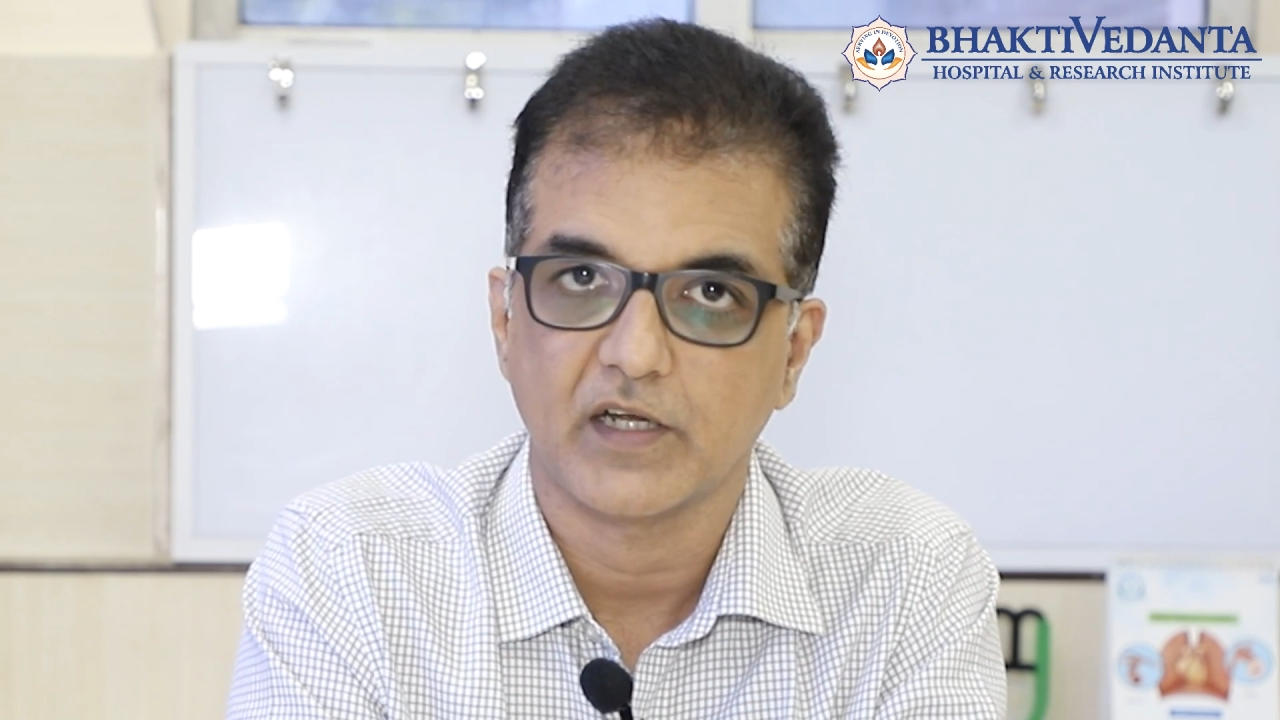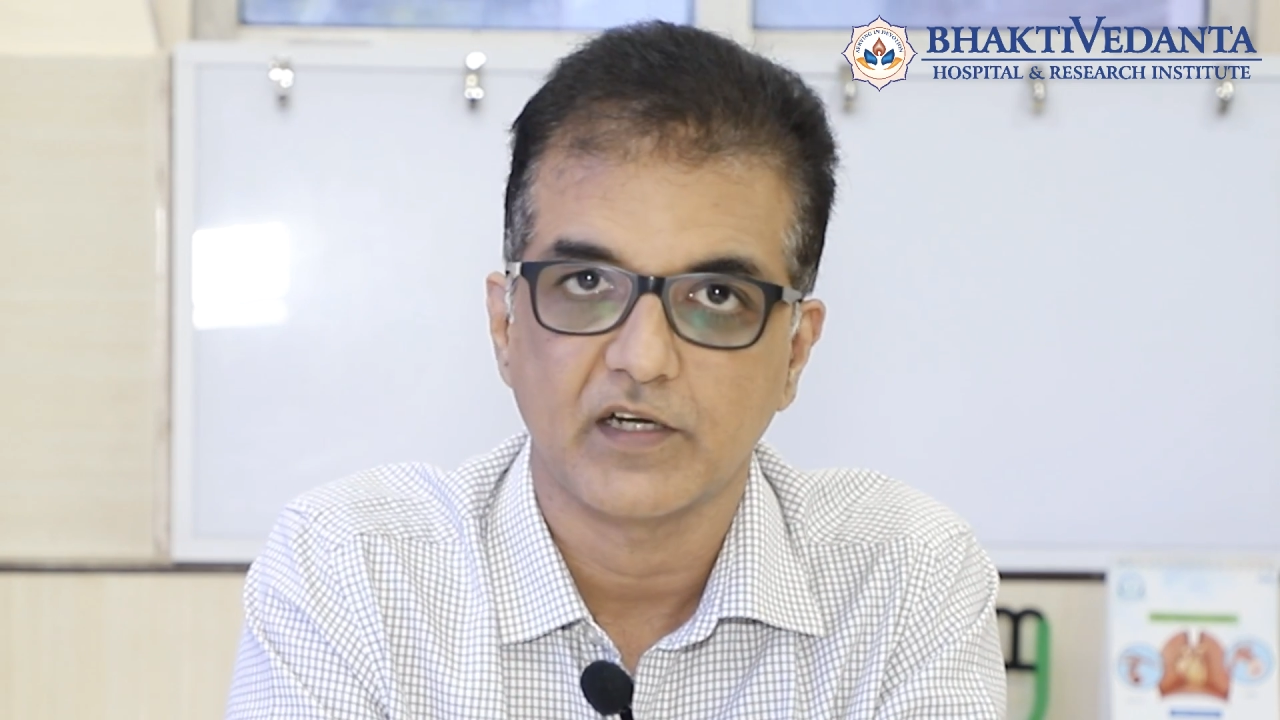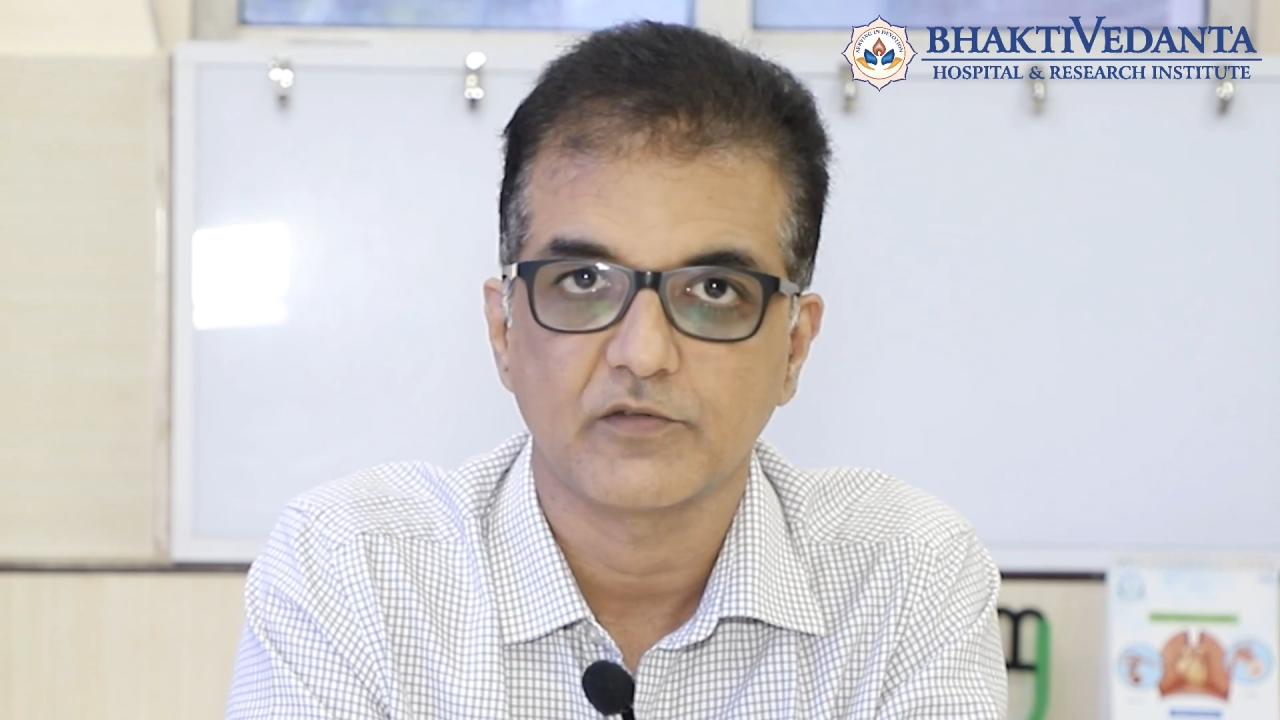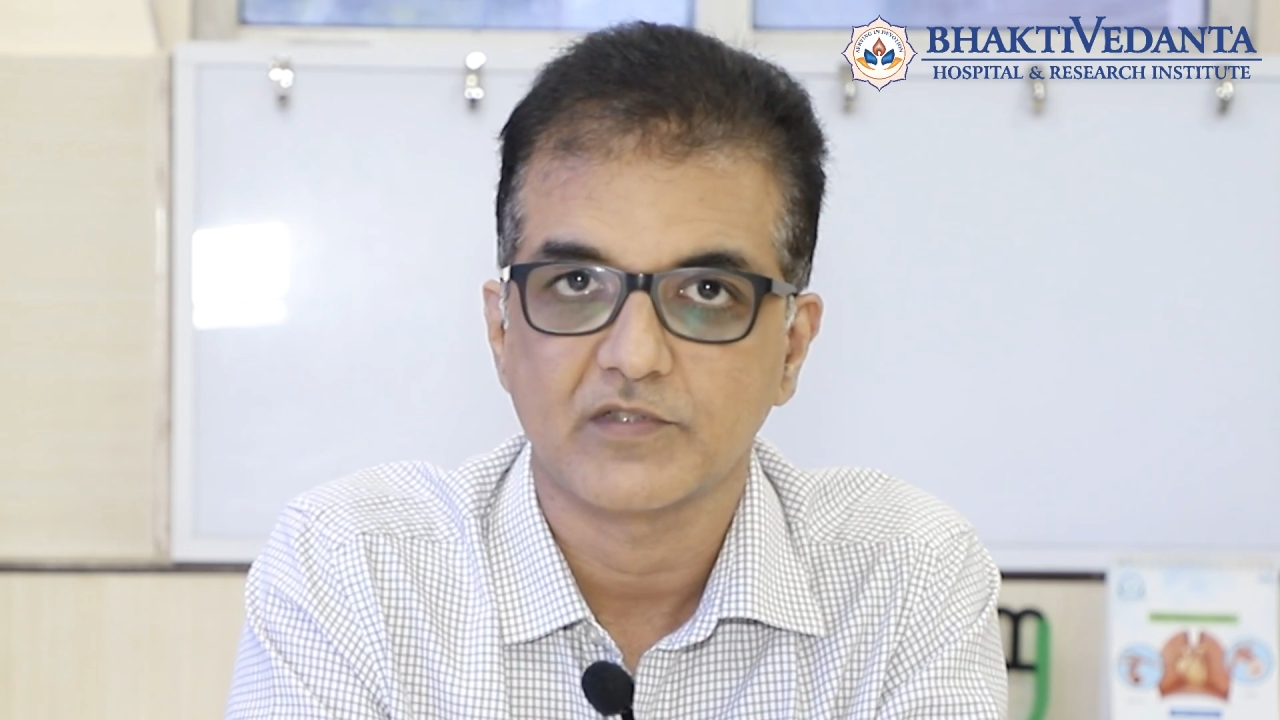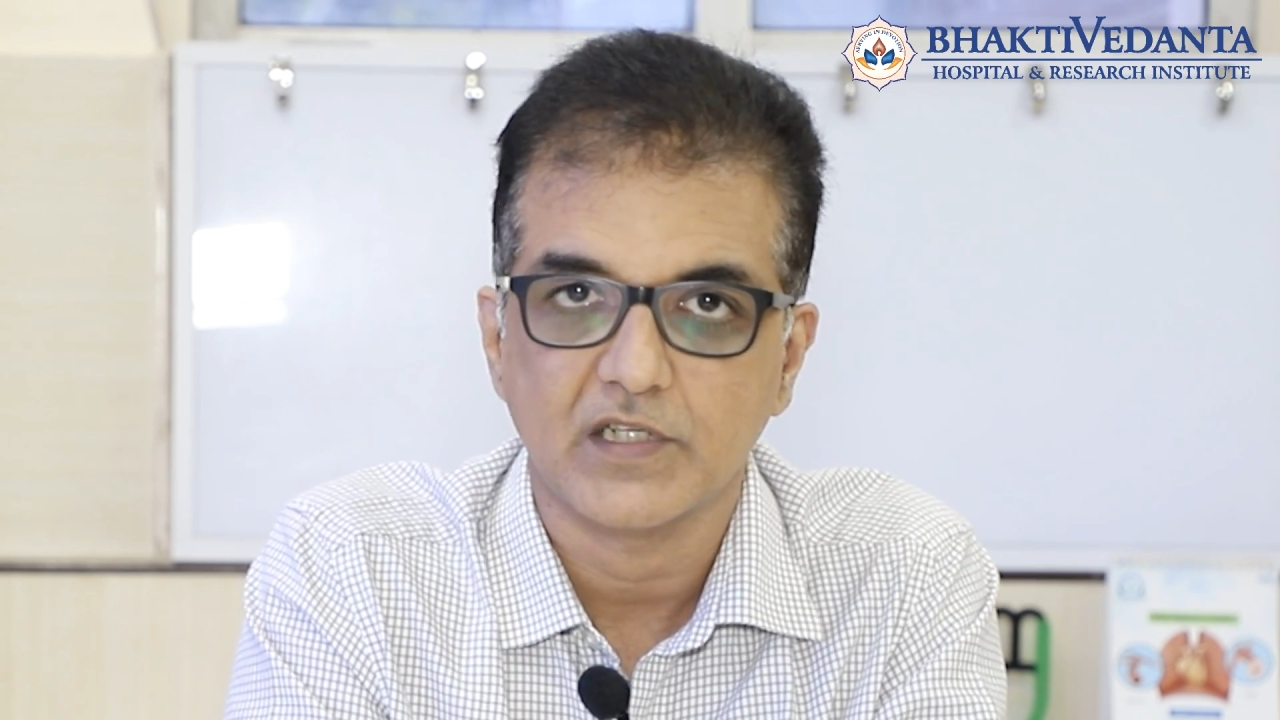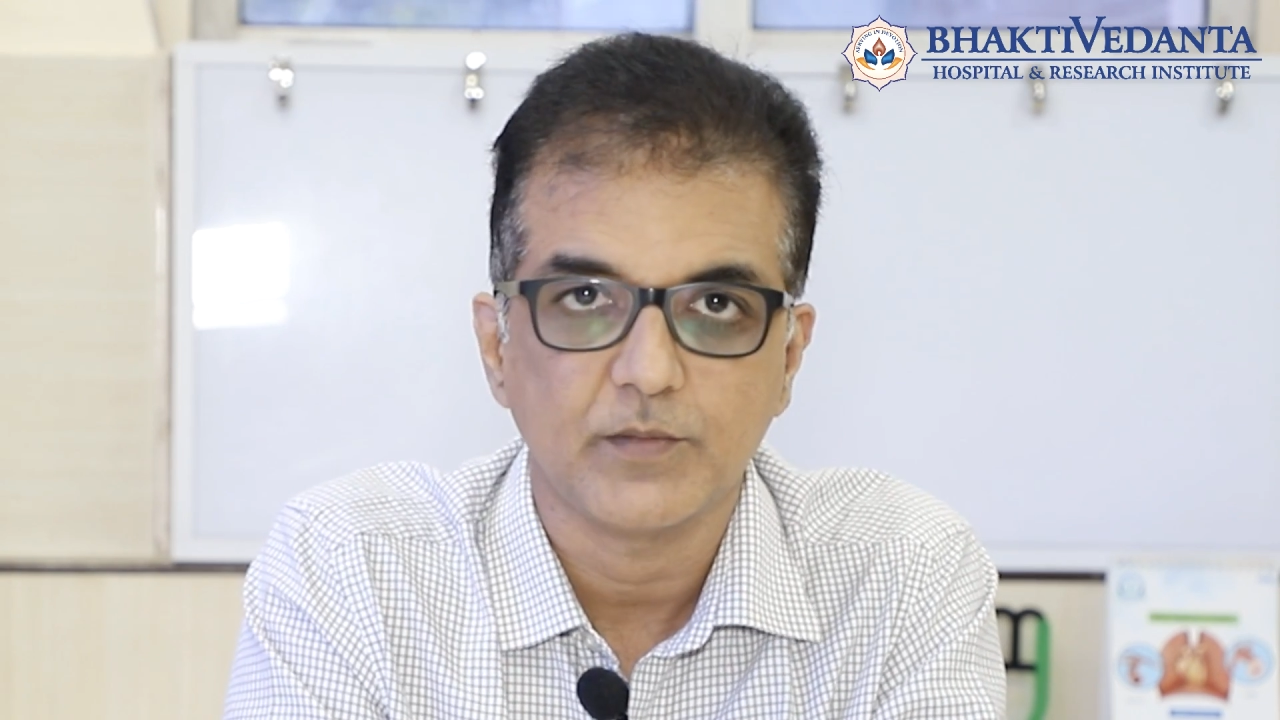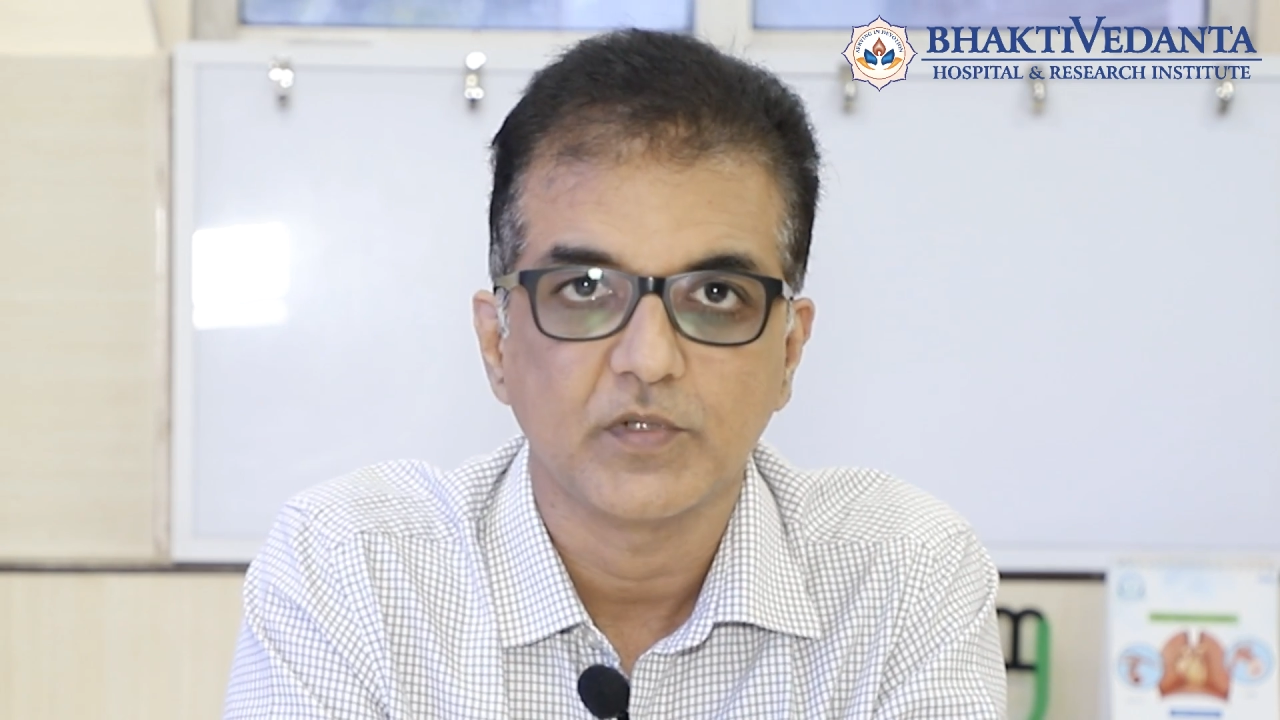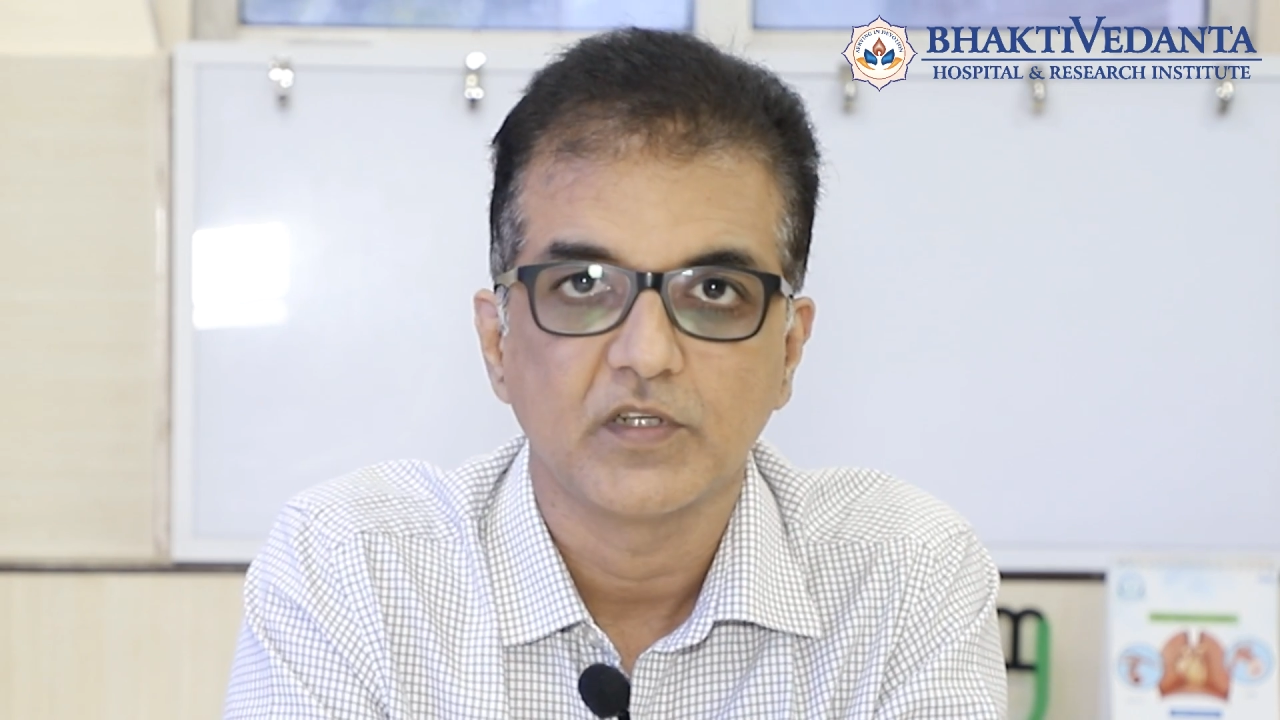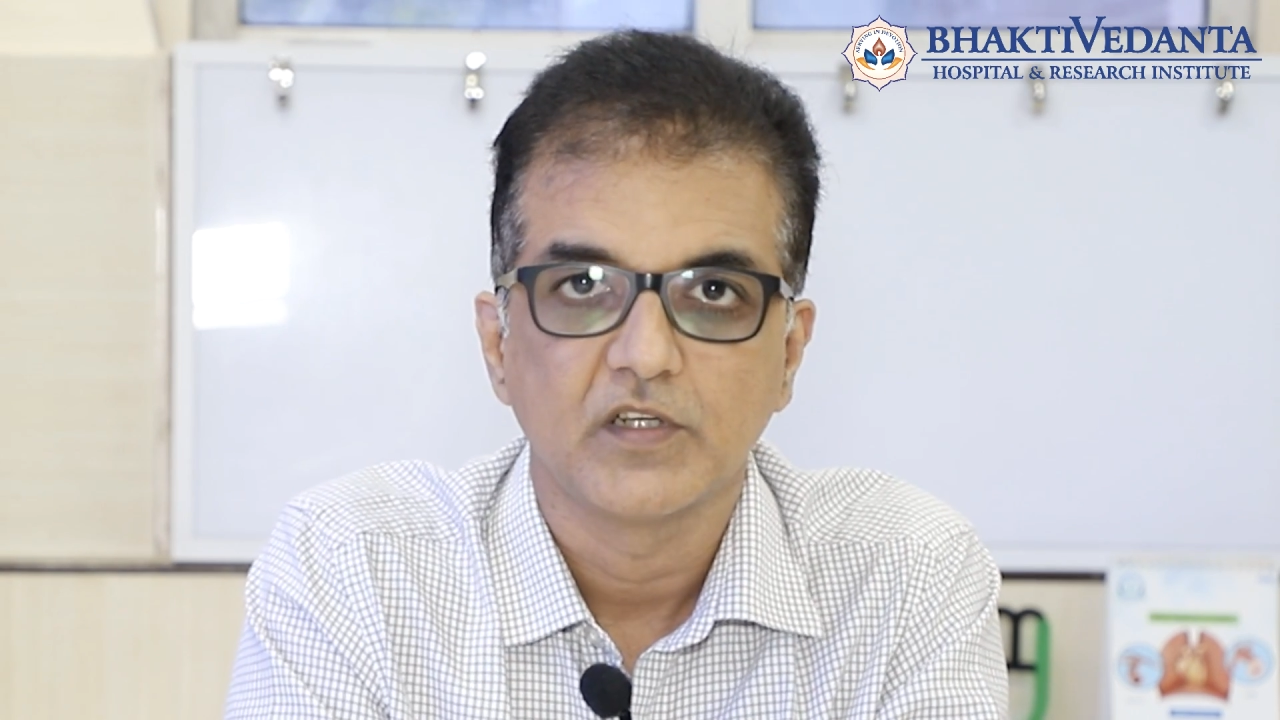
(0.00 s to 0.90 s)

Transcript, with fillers: prior to sleep